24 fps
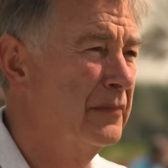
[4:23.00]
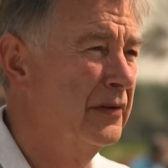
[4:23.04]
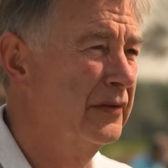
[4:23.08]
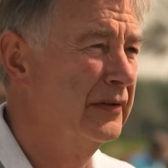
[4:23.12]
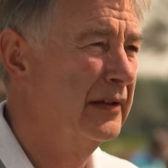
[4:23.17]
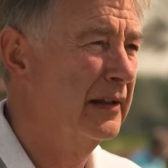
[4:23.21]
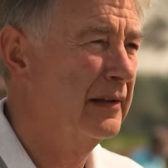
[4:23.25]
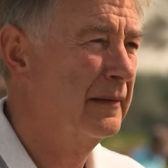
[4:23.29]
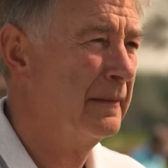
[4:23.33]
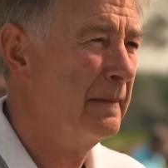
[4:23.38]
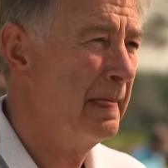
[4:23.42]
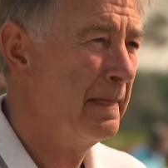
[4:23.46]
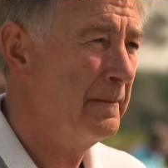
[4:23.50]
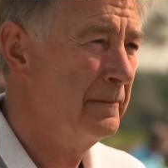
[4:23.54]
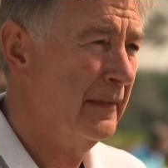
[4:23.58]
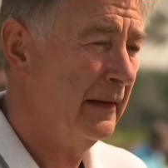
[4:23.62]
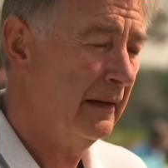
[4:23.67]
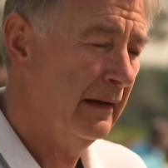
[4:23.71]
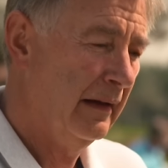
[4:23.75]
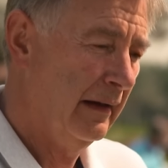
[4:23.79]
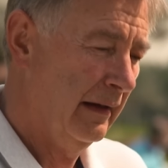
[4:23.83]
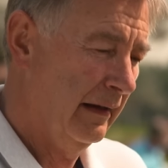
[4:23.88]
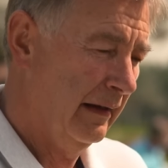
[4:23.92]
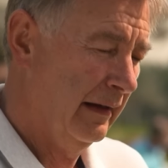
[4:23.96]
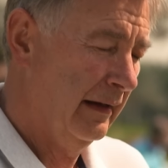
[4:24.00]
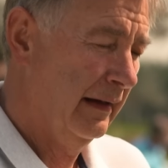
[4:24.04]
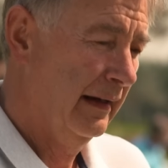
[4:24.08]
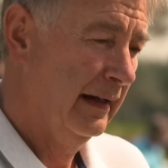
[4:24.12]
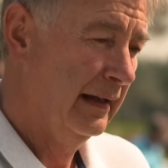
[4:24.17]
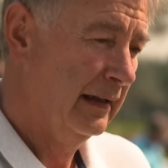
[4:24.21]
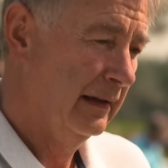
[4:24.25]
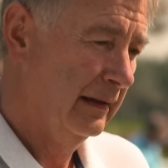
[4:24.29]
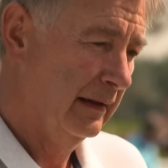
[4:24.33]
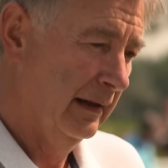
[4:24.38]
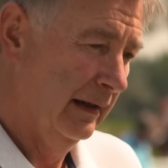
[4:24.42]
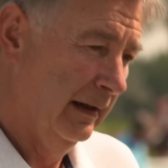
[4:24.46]
miss it.
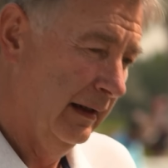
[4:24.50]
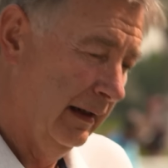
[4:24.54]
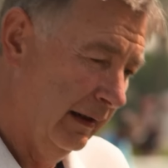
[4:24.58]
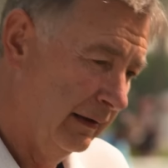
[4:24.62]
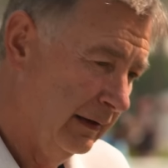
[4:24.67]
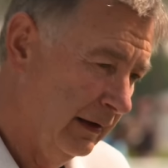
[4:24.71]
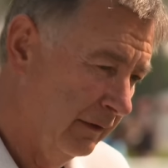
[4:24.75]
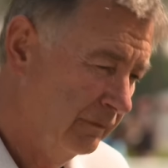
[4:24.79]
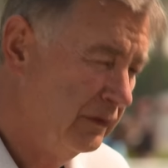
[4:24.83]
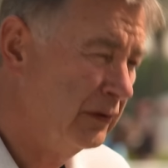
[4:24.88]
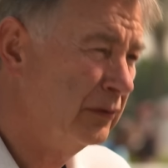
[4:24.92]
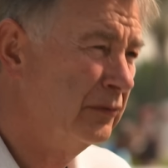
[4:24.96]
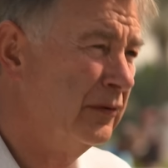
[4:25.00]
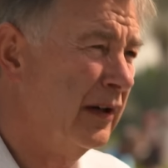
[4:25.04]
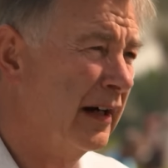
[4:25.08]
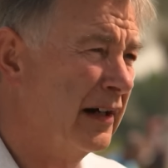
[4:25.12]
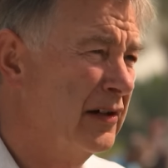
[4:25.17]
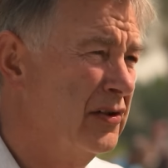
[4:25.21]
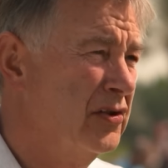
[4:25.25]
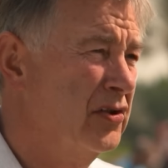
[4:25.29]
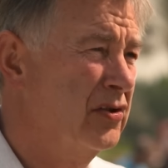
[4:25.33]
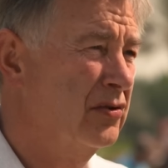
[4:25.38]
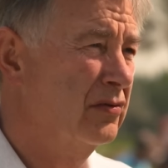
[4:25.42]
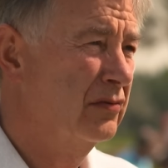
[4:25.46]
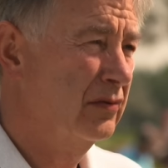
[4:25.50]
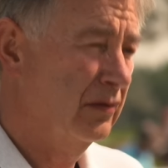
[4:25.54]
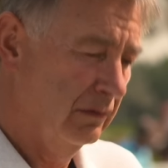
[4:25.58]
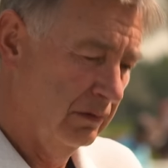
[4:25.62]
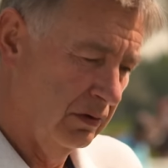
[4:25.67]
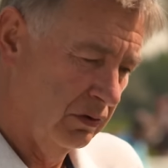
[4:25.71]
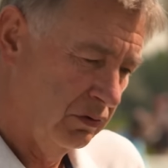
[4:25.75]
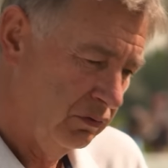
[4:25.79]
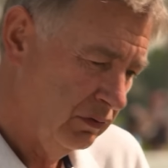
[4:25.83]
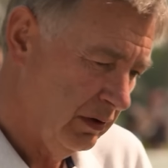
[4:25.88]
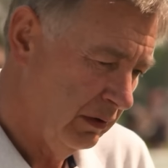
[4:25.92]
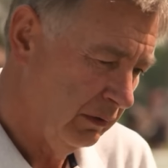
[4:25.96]
And if you rush,
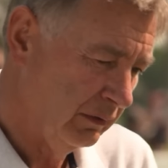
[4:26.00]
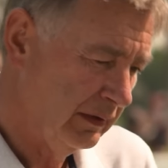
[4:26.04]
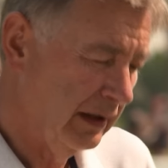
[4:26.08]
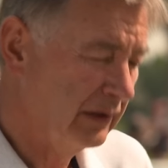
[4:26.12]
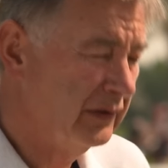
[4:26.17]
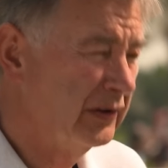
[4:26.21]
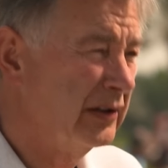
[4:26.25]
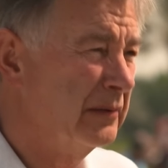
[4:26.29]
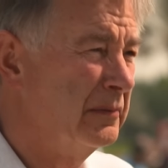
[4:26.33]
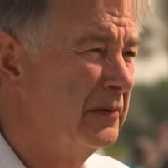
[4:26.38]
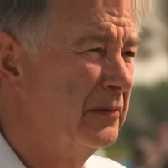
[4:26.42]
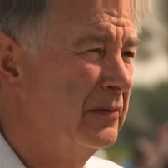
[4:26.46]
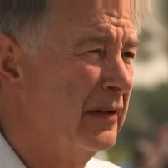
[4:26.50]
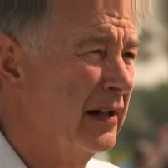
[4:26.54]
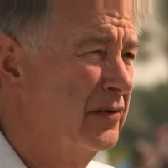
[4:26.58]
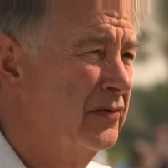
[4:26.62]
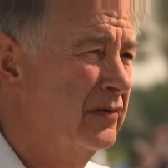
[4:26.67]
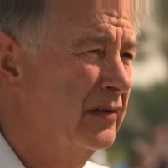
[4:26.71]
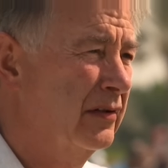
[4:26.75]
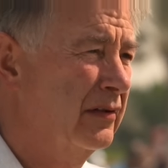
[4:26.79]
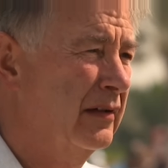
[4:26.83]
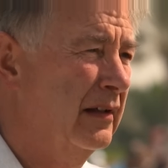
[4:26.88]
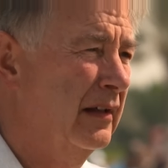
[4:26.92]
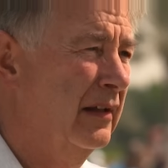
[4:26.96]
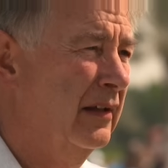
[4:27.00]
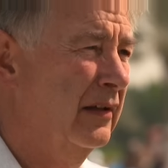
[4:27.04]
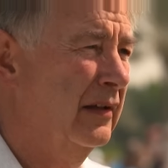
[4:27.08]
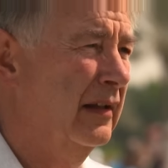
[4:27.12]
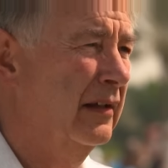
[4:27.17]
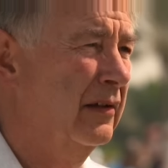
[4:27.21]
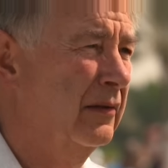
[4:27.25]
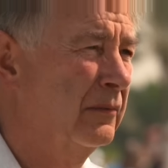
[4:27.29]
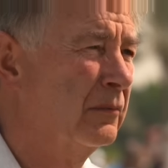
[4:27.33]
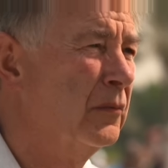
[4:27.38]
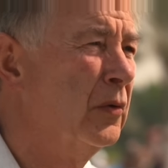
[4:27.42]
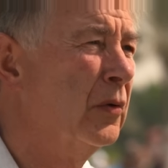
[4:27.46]
the stroke tends to be rushed, and it
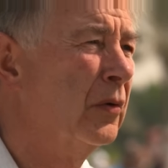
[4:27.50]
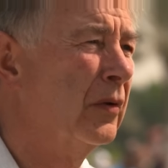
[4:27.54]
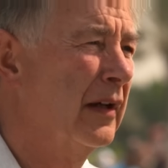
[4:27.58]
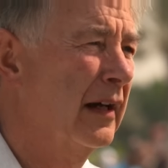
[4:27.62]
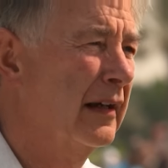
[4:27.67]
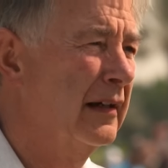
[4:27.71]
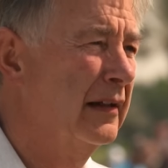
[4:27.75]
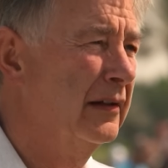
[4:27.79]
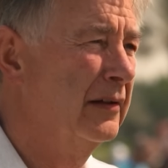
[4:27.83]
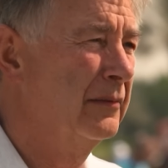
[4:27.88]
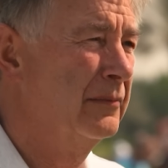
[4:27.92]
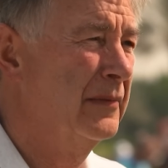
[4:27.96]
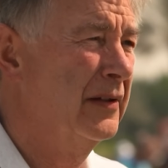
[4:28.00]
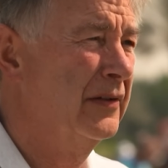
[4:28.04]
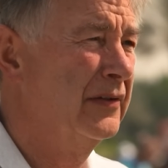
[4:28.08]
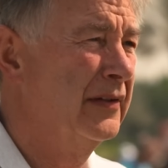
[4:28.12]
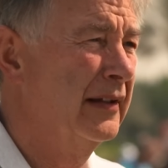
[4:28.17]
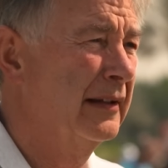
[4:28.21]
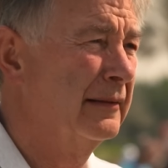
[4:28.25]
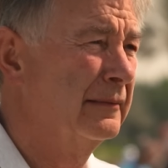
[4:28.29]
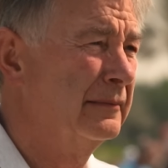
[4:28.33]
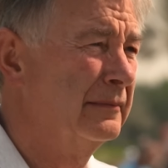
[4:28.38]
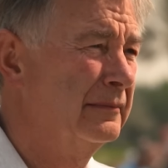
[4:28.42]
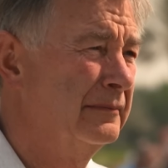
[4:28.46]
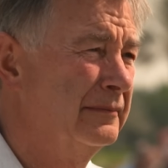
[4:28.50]
is more likely to miss it.